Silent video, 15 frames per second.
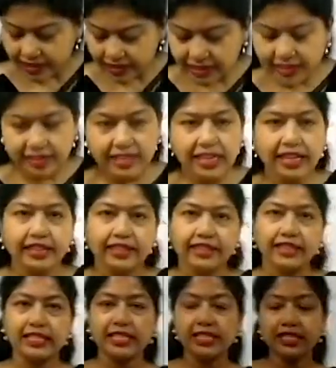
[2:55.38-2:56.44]
See,
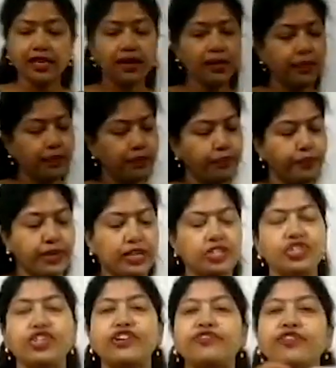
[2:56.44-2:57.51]
this is a
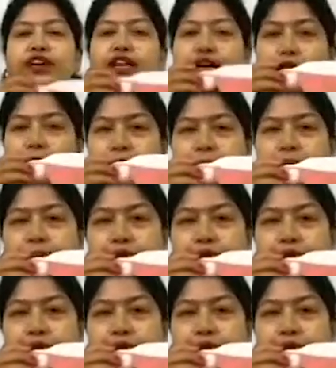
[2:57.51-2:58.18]
picture of a cup.